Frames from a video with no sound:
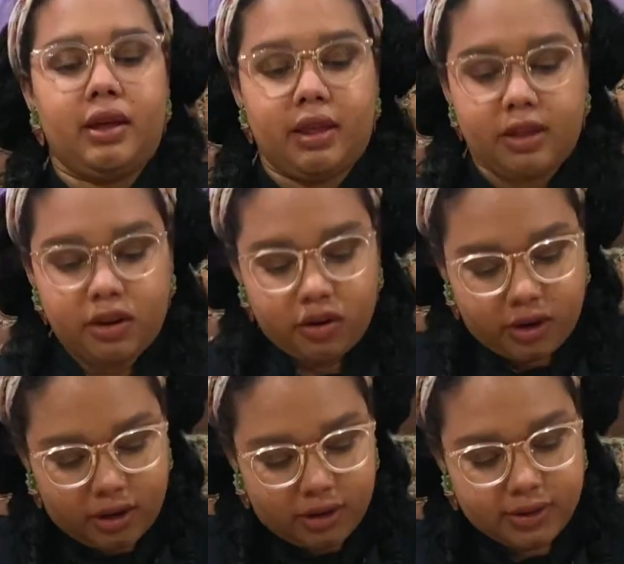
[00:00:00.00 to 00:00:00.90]
and then you're
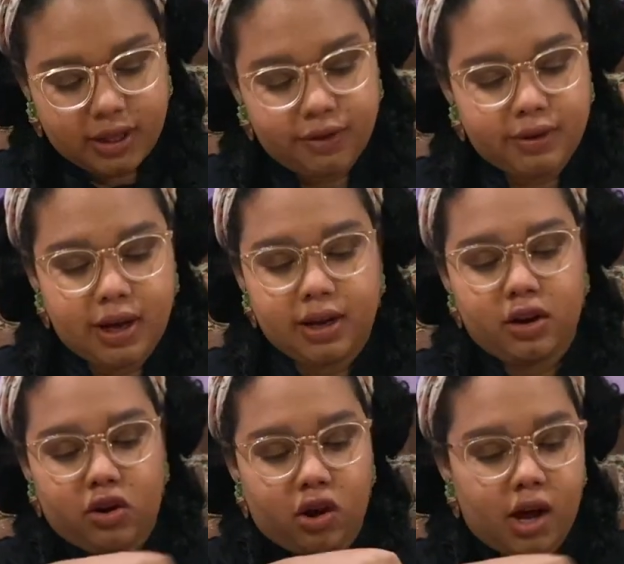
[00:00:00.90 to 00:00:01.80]
gonna, instead of cutting
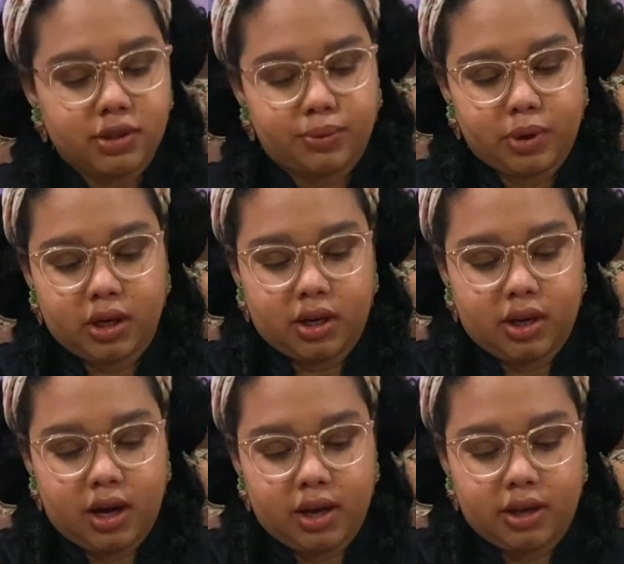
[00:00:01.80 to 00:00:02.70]
across, we're gonna
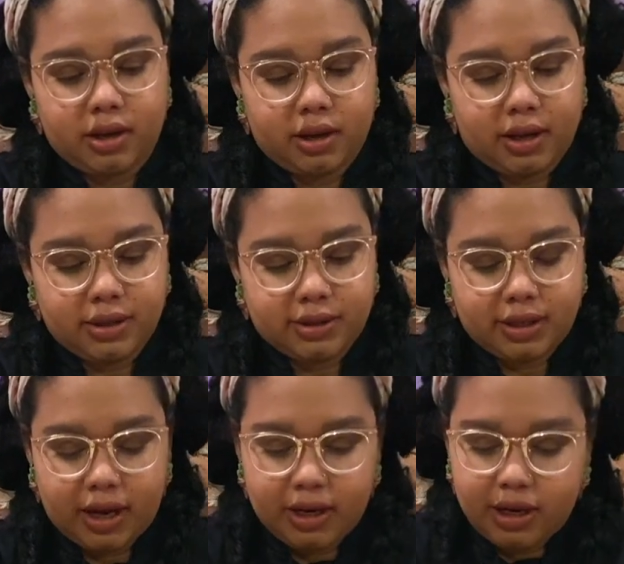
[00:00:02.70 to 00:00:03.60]
cut a
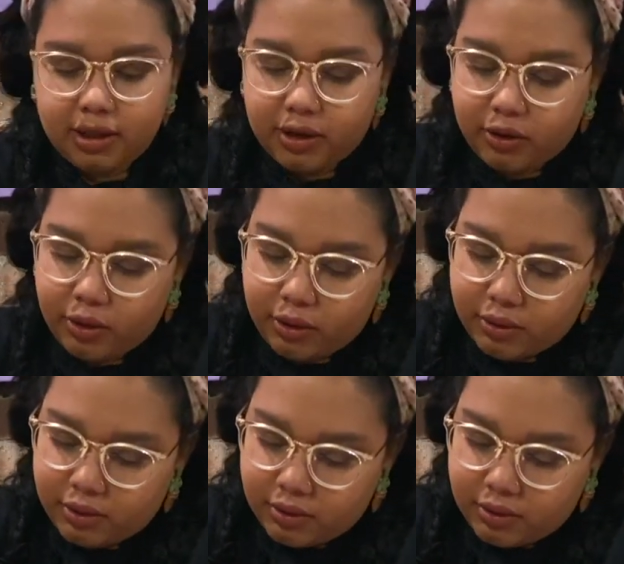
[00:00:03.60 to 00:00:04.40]
tiny little